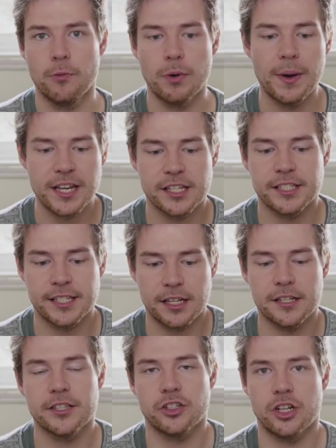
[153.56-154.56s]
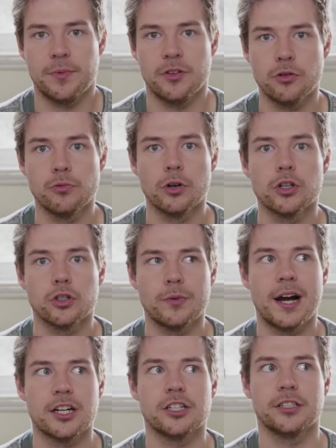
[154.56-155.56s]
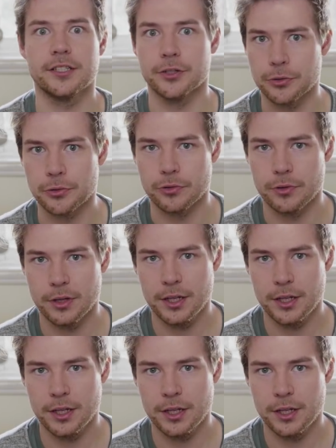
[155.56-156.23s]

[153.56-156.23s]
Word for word: We're basically telling the G P U what to actually do.